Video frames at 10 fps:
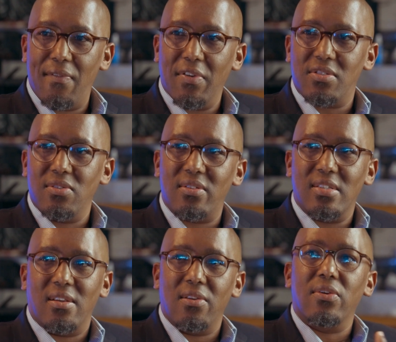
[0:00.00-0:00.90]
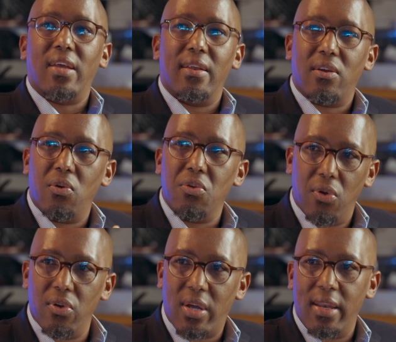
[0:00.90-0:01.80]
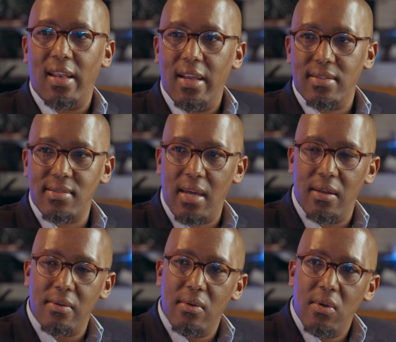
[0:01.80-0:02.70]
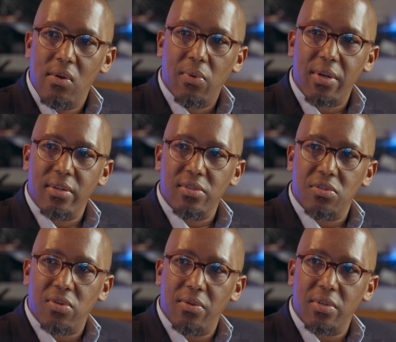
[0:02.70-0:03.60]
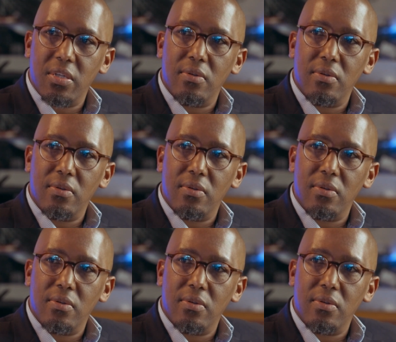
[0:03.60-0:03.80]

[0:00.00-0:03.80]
If it's not necessarily organic or you don't organically understand what it is you're trying to achieve.